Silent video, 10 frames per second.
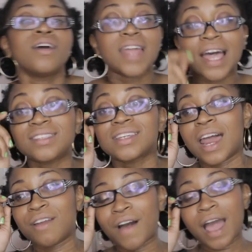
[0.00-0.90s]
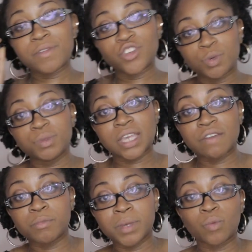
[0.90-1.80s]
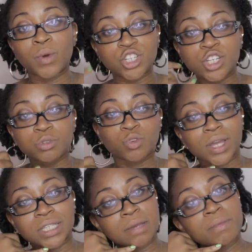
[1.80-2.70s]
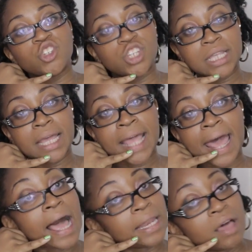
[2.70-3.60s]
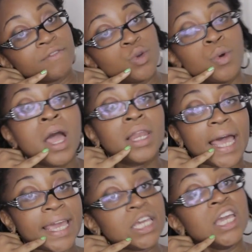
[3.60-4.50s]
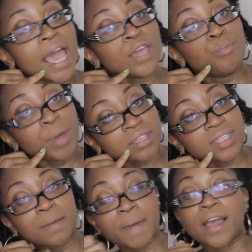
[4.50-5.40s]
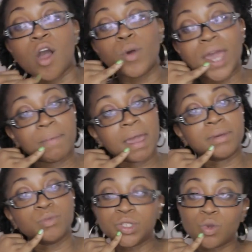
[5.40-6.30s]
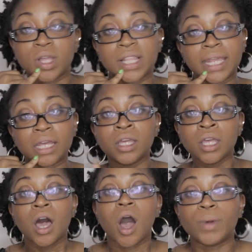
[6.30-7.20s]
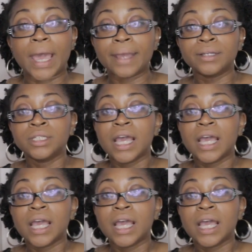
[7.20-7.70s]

That's the kind of vibe that she was giving me when she was talking to him and she said that I love you. Like, yeah, you better say it back. Okay, baby, we talk later. Okay.